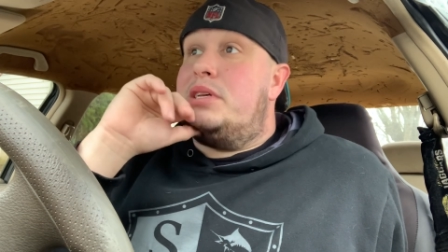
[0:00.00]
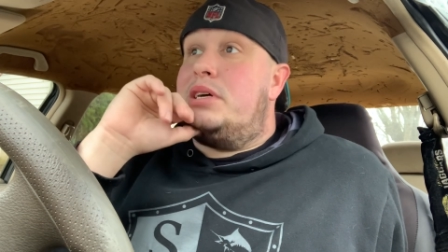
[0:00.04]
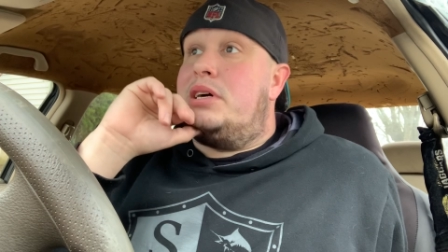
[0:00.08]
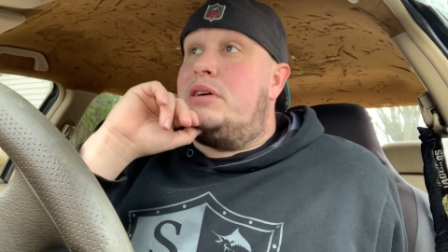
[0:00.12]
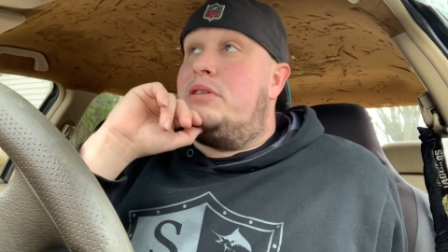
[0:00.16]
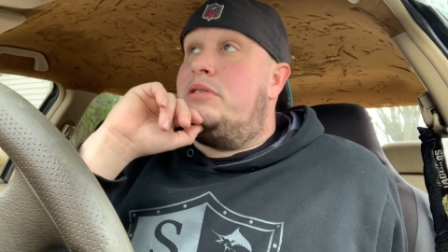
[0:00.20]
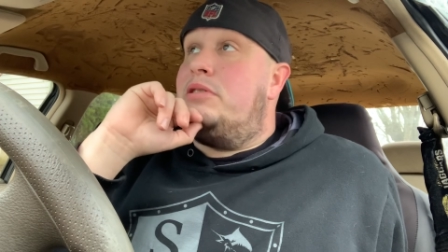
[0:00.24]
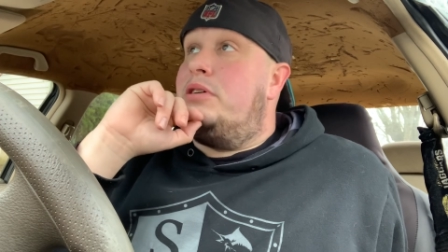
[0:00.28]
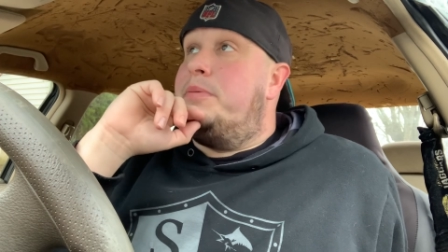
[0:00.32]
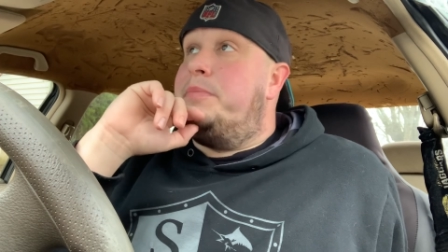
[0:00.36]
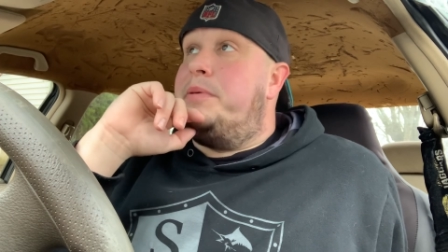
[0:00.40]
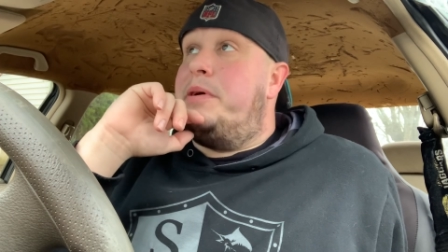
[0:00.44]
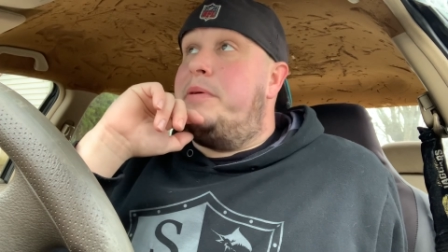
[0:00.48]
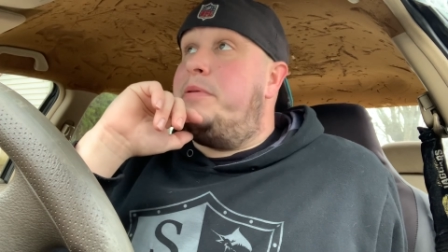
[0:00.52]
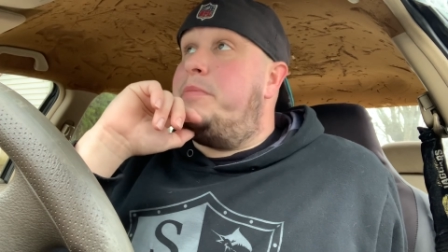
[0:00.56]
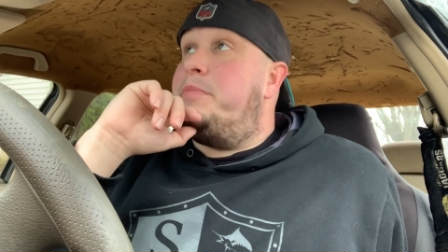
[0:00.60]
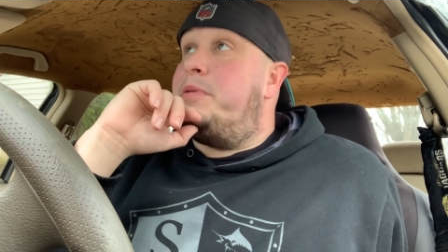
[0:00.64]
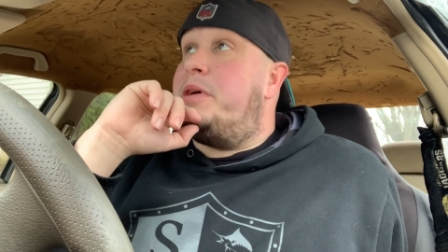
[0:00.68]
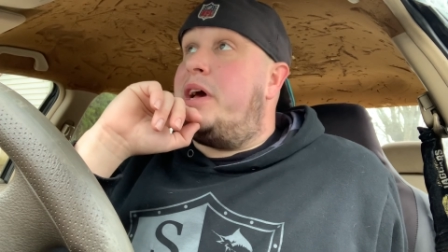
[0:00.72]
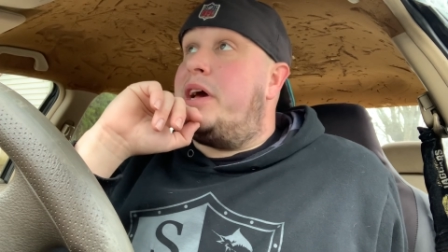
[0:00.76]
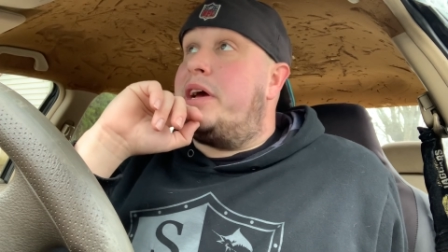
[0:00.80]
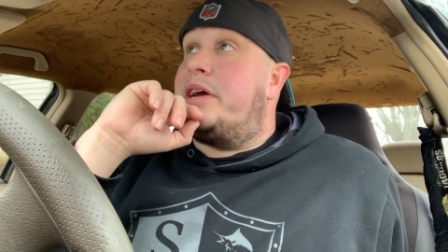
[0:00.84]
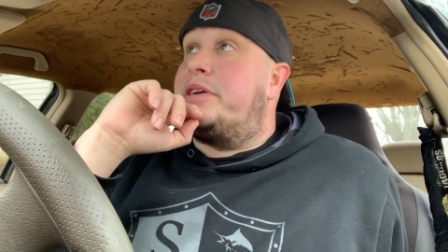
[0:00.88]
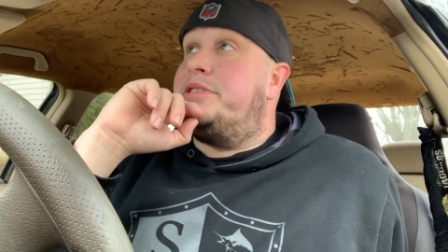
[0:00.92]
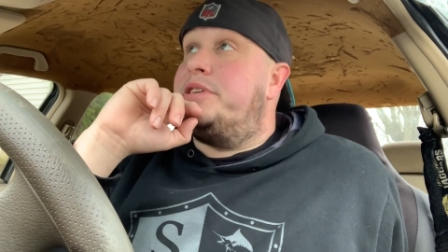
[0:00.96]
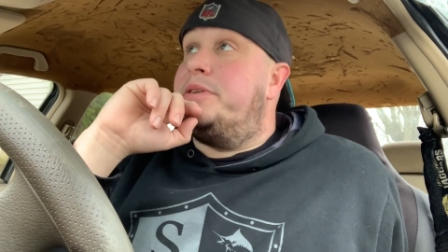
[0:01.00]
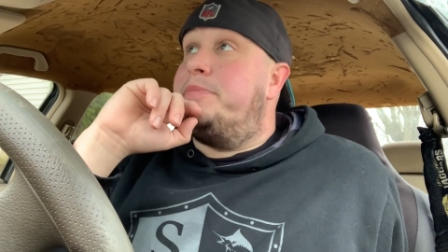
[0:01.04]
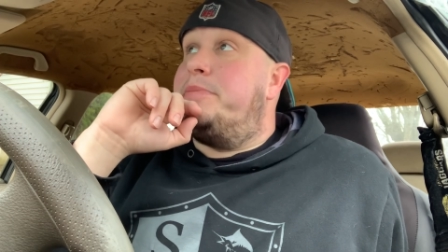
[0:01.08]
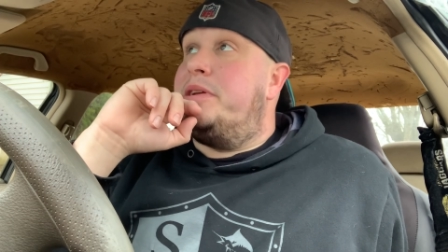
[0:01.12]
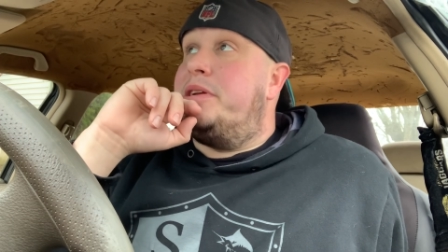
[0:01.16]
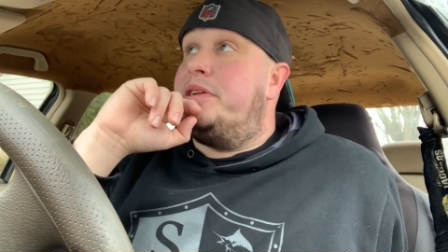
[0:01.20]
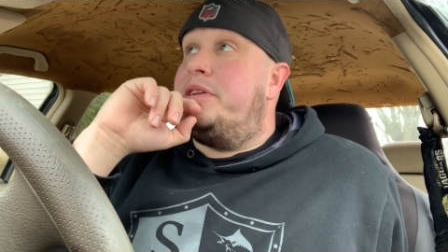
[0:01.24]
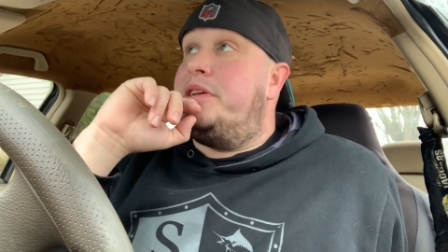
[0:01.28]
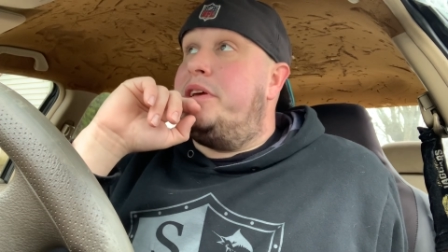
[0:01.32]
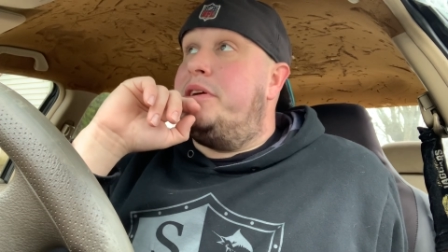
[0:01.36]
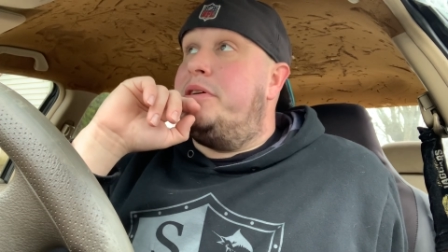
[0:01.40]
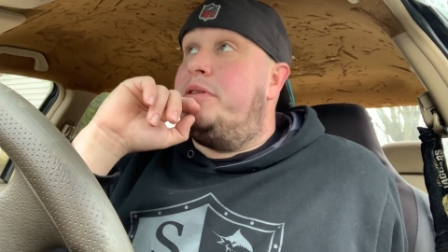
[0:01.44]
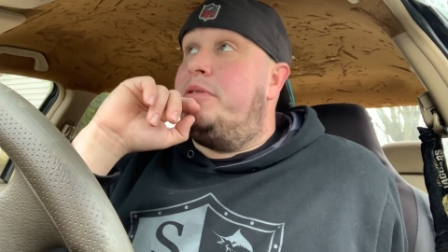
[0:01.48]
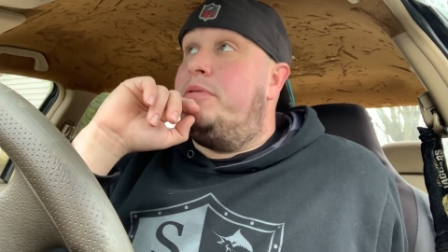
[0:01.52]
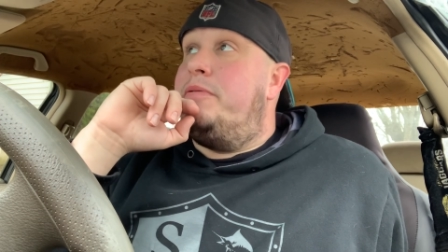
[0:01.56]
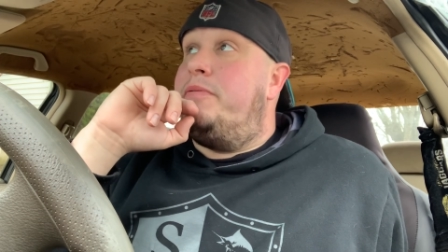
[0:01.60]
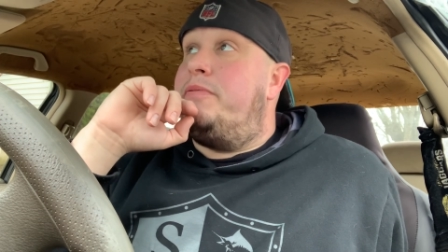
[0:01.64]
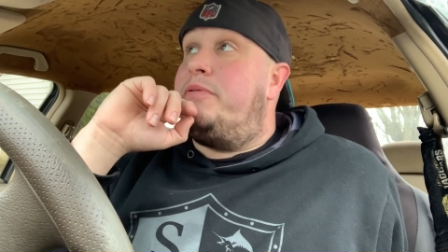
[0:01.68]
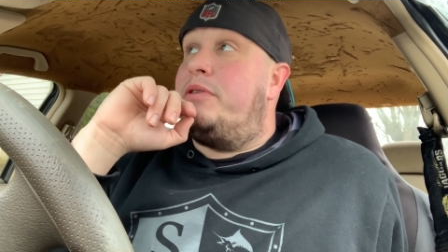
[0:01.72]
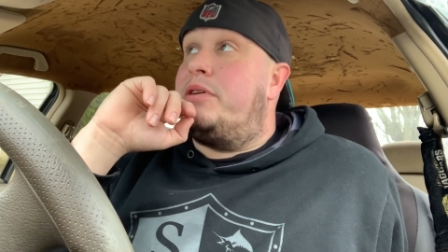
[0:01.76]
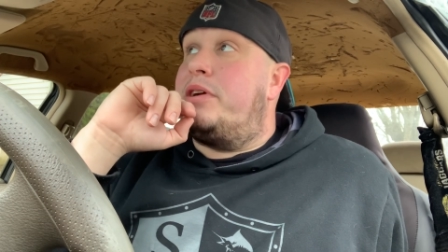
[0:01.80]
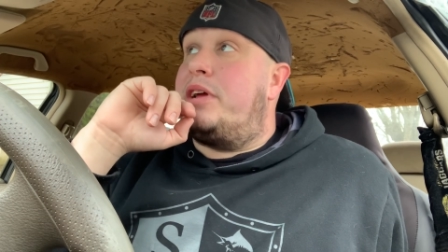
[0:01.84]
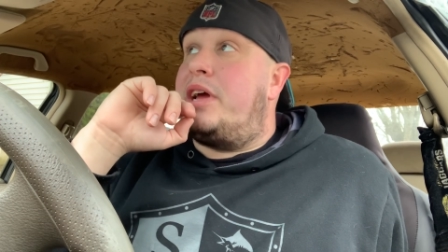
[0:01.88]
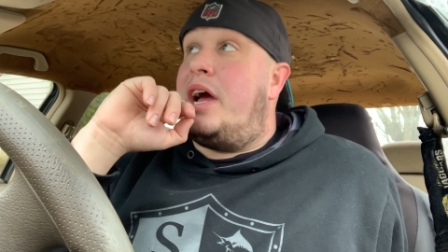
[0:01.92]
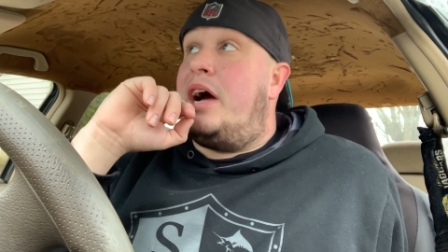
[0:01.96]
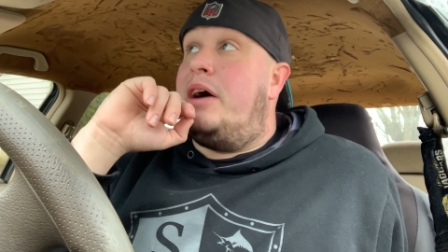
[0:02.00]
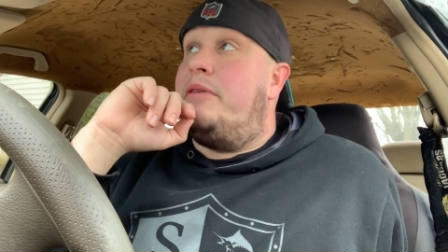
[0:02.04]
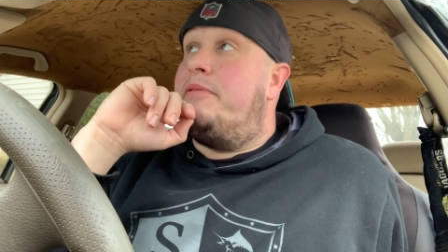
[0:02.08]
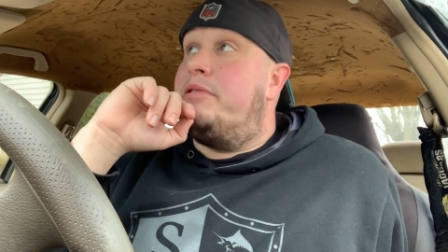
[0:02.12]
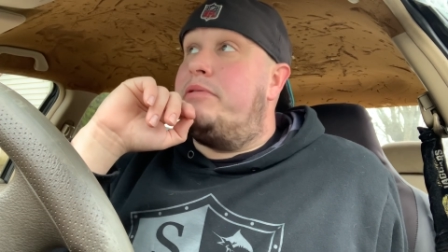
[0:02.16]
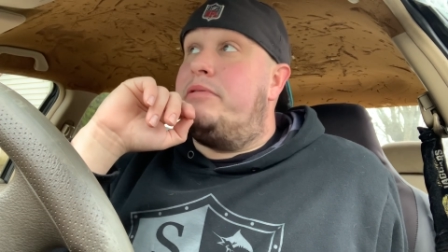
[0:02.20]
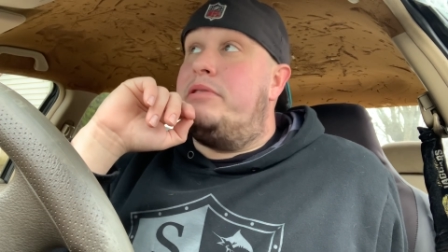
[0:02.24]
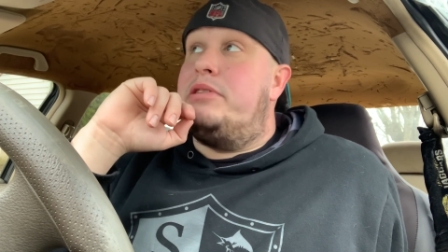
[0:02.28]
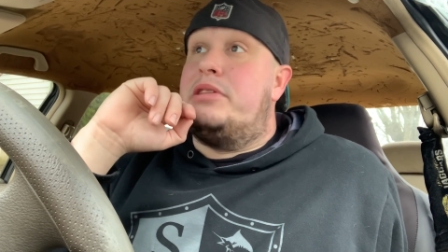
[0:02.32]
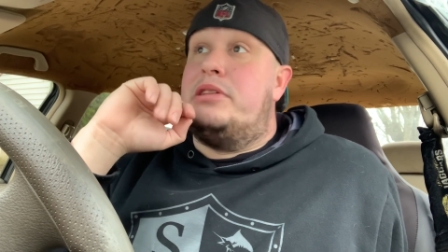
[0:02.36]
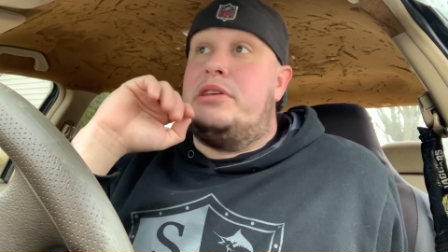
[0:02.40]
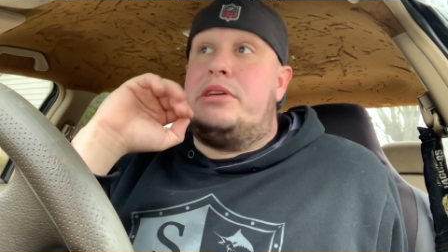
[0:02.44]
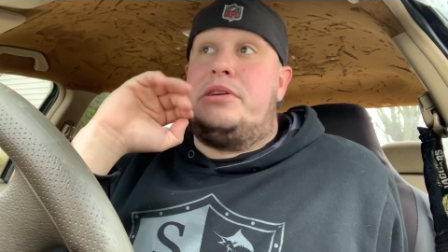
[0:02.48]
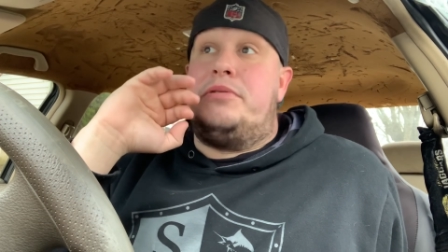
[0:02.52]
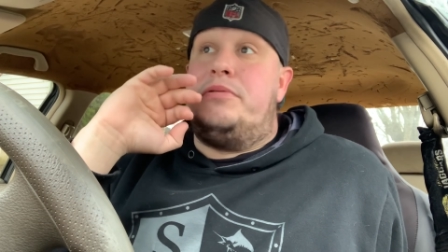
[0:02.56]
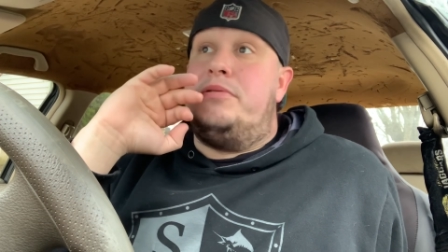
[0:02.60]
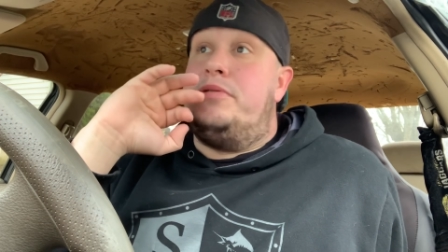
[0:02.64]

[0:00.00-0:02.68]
I don't know, maybe package him in a deal for Calvin Ridley.